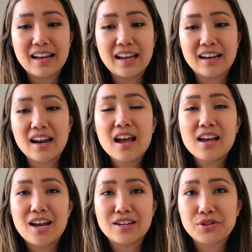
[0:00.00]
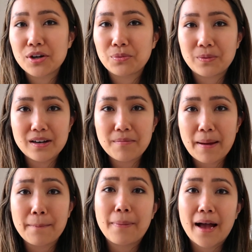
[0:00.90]
And I started reading
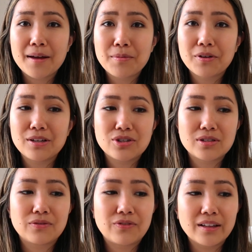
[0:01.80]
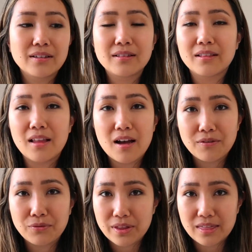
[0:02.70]
my Bible and just fell in
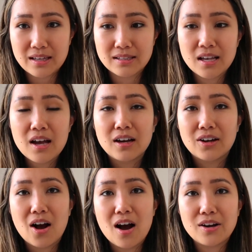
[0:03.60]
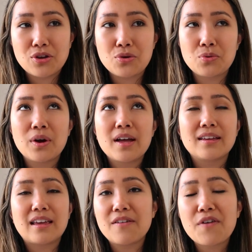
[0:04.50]
love with this God who
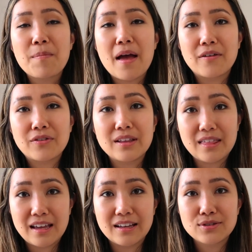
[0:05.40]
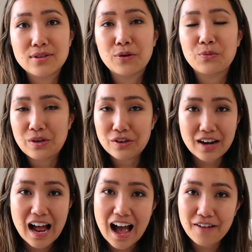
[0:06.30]
gave up everything so that we
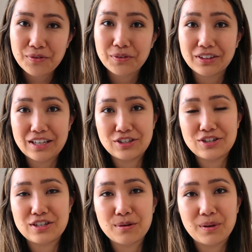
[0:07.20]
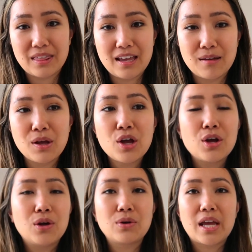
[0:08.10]
could have a relationship with him,
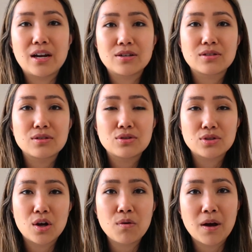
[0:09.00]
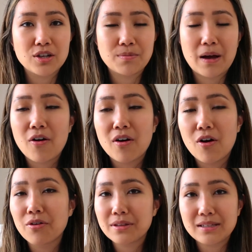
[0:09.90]
who cares so much about
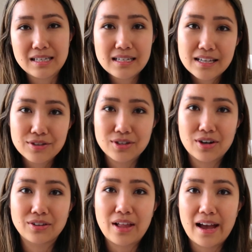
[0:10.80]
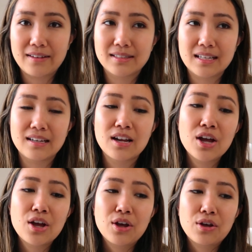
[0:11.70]
all of the details in our lives, and
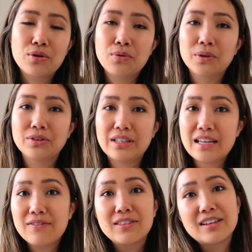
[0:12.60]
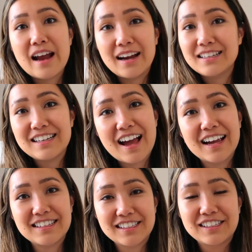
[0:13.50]
who will leave the
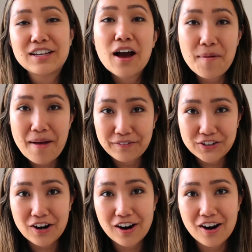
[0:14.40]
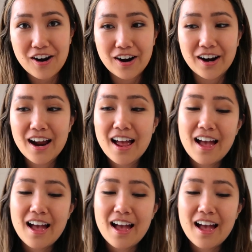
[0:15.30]
99 to come after our heart.